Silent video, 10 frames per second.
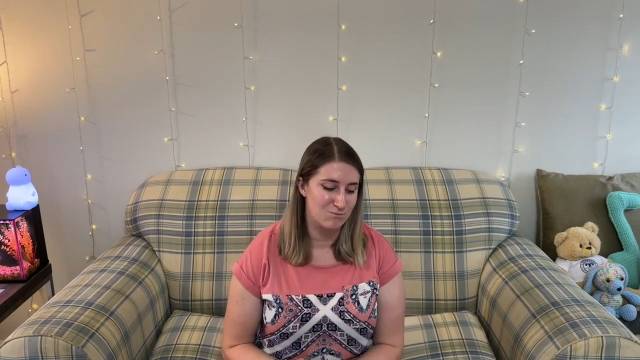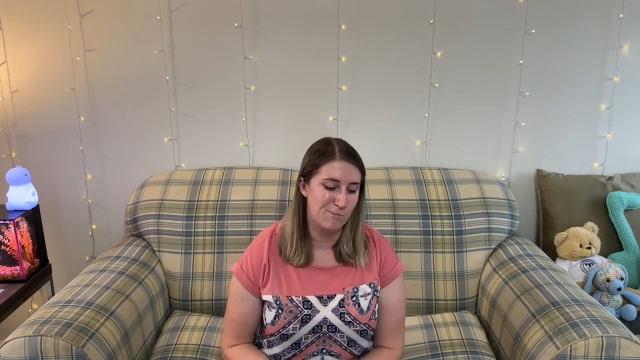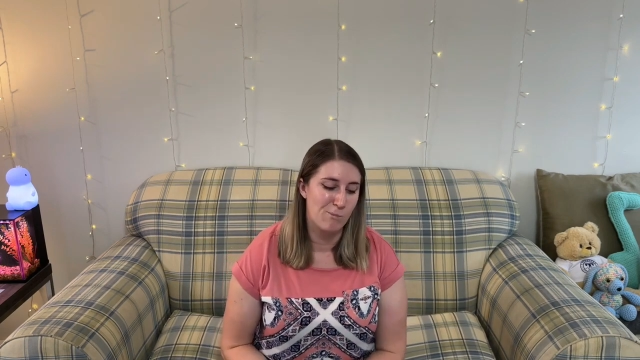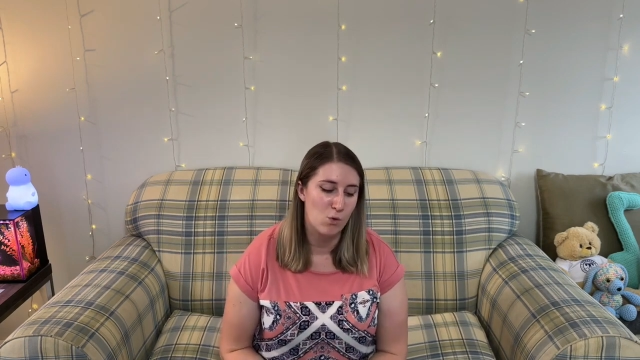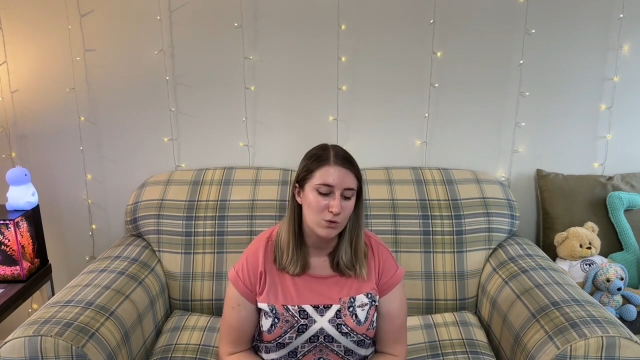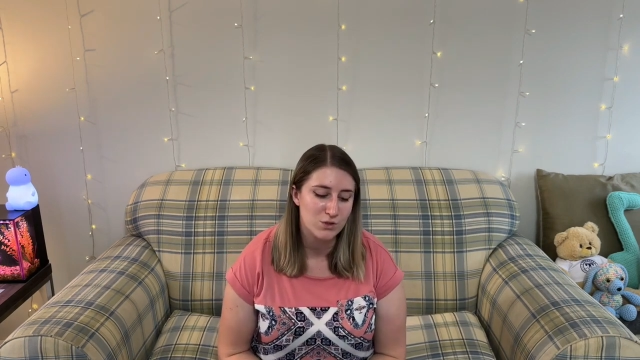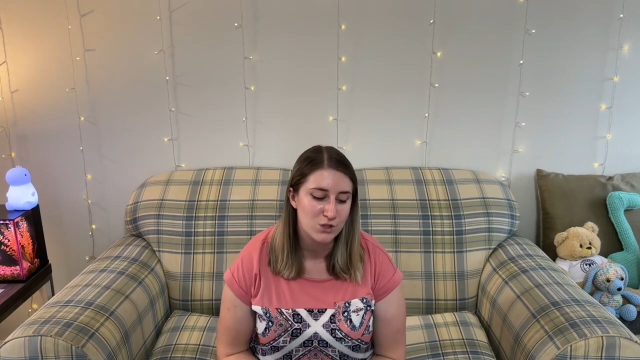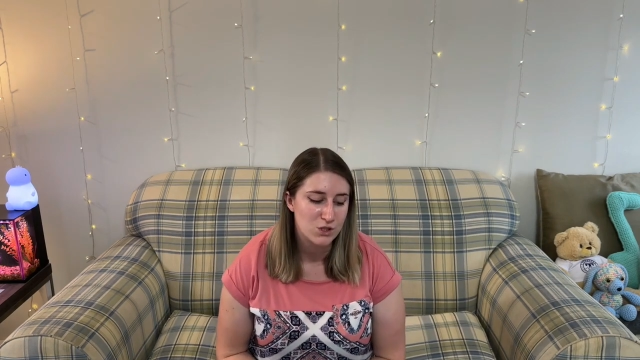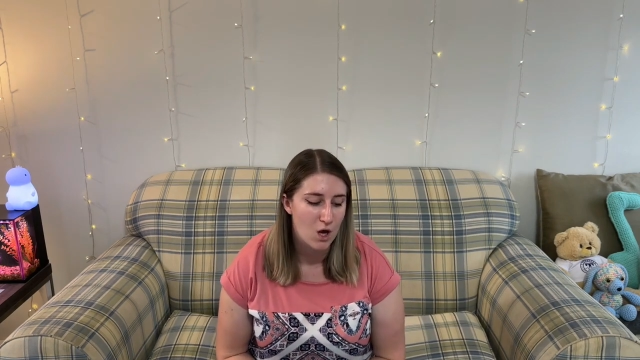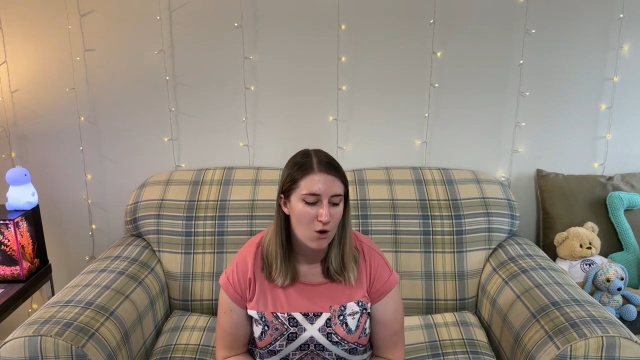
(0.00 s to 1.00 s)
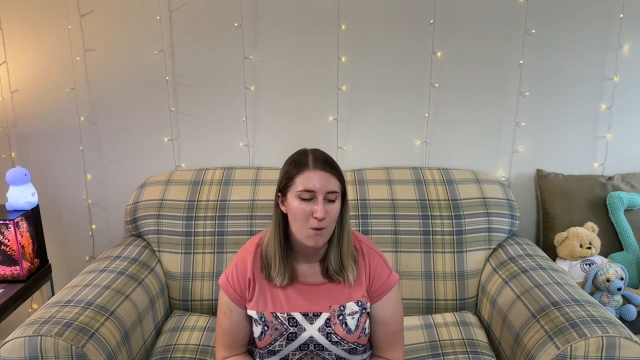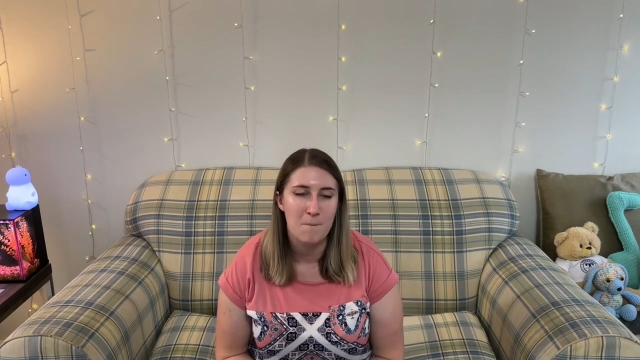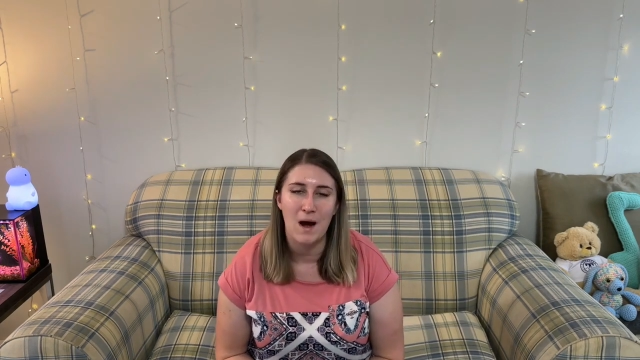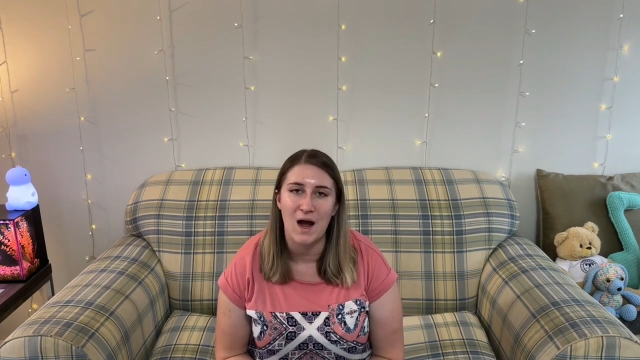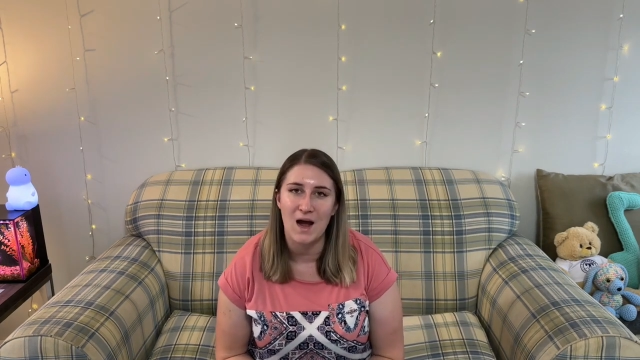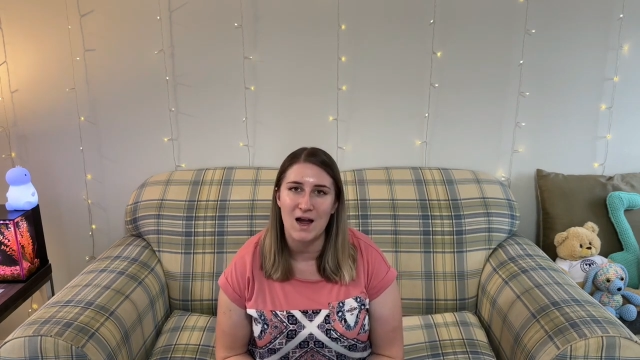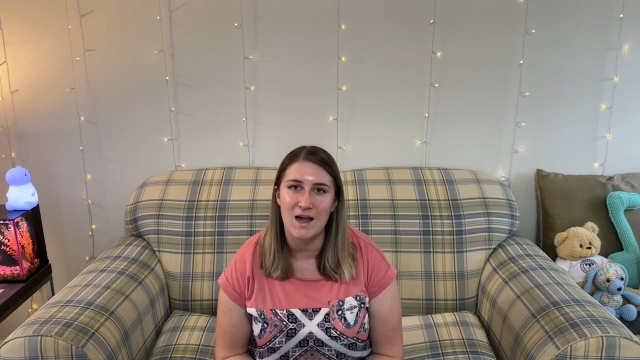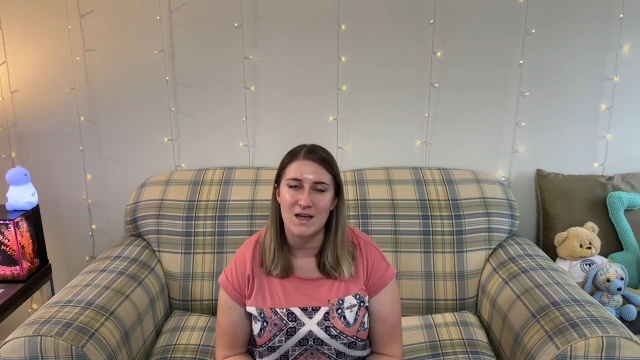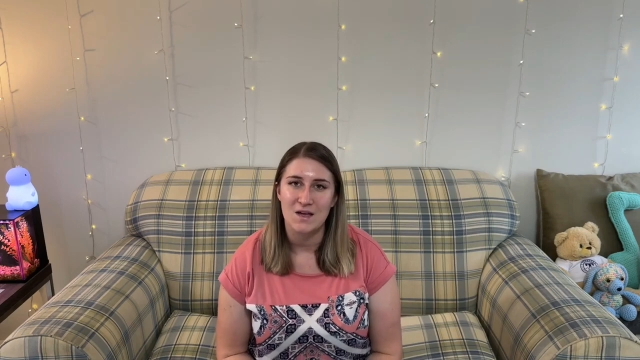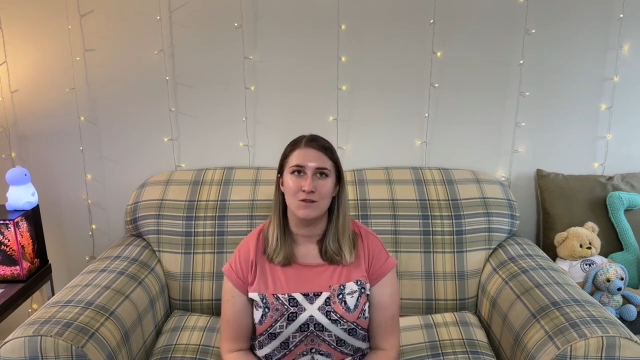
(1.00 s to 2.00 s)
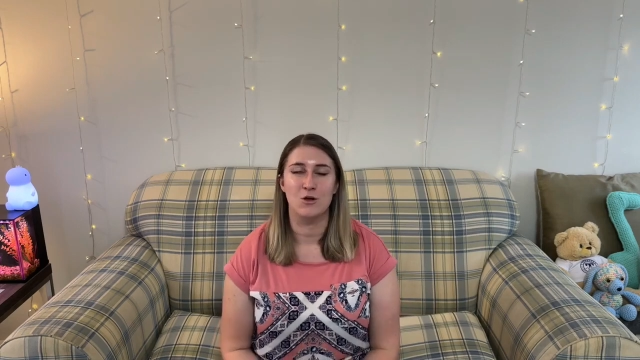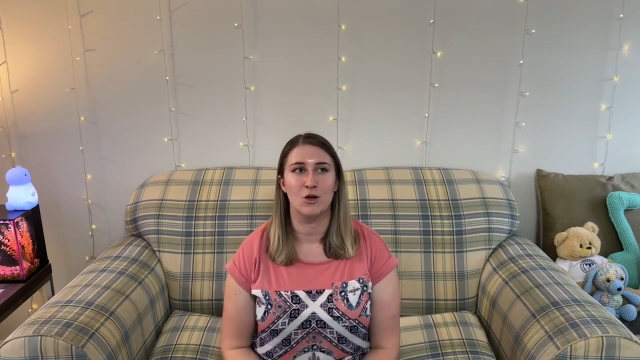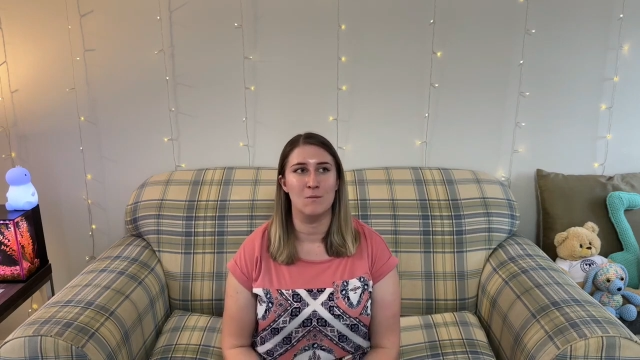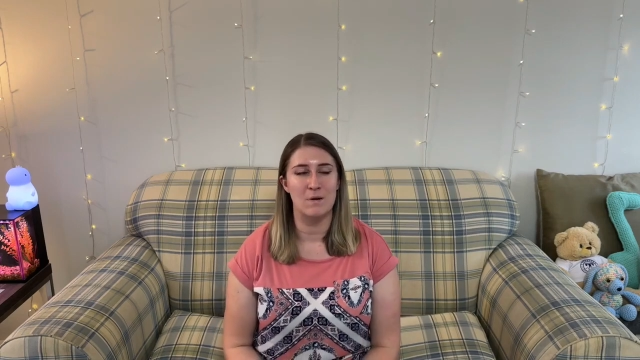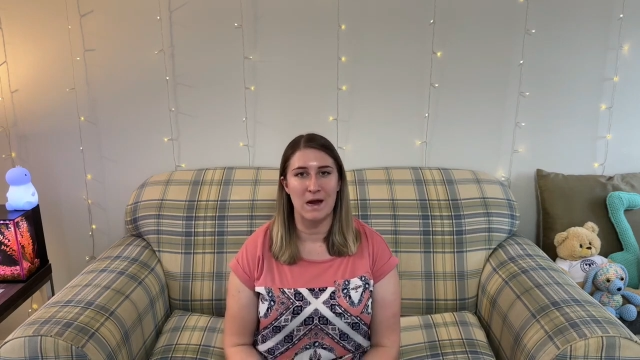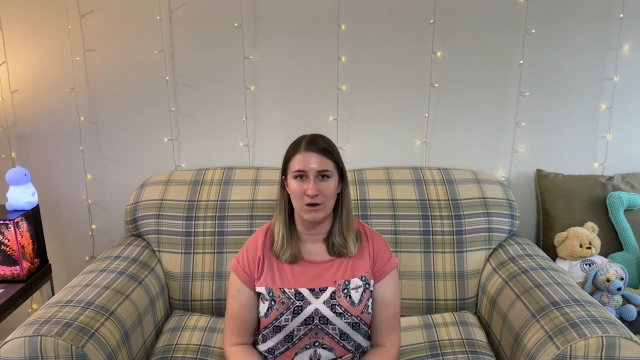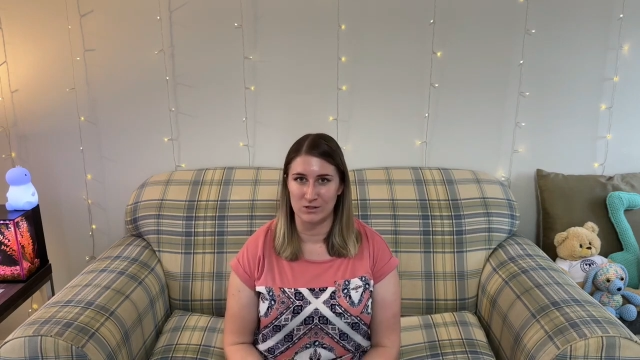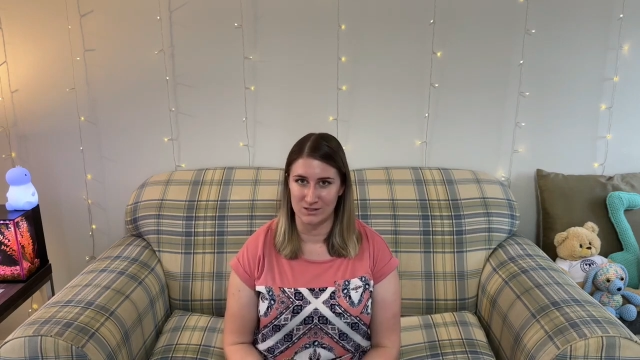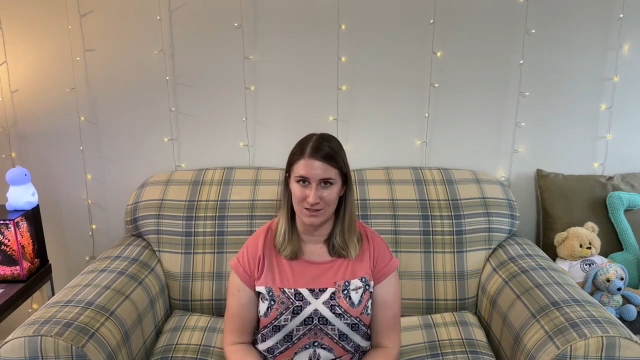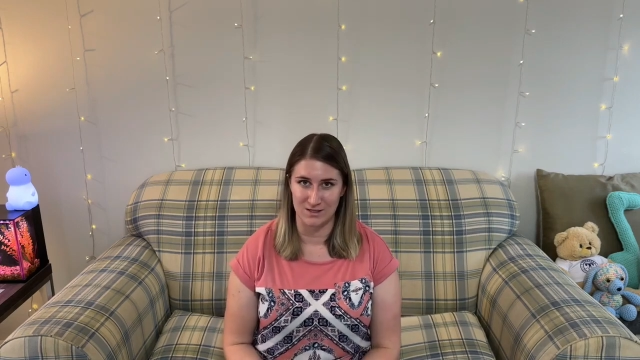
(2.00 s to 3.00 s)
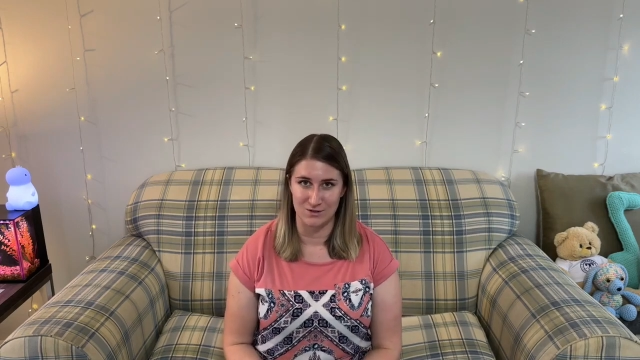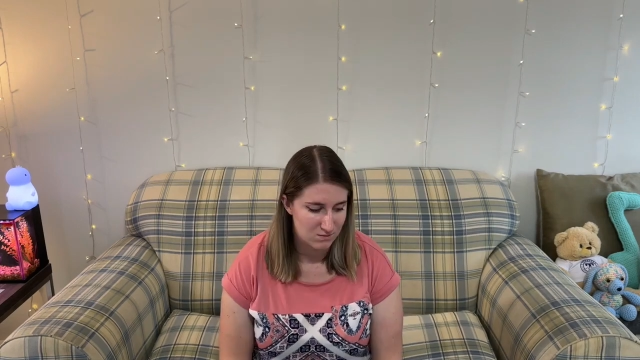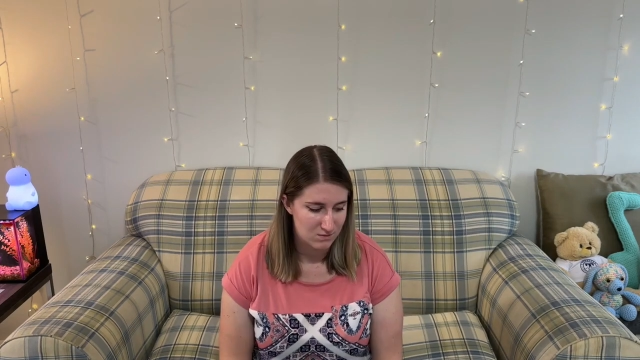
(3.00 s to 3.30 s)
more so by the comparison.